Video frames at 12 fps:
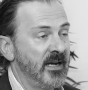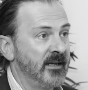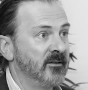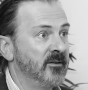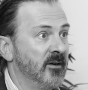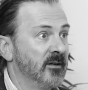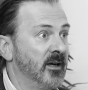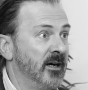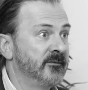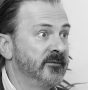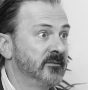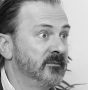
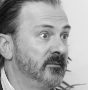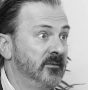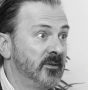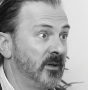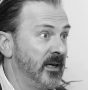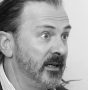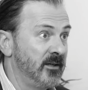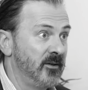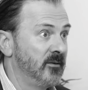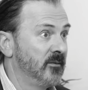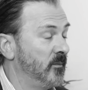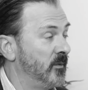data.gov.au.
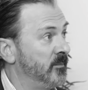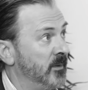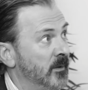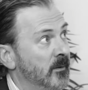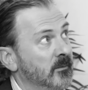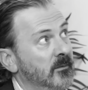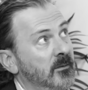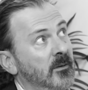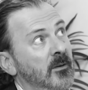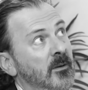We built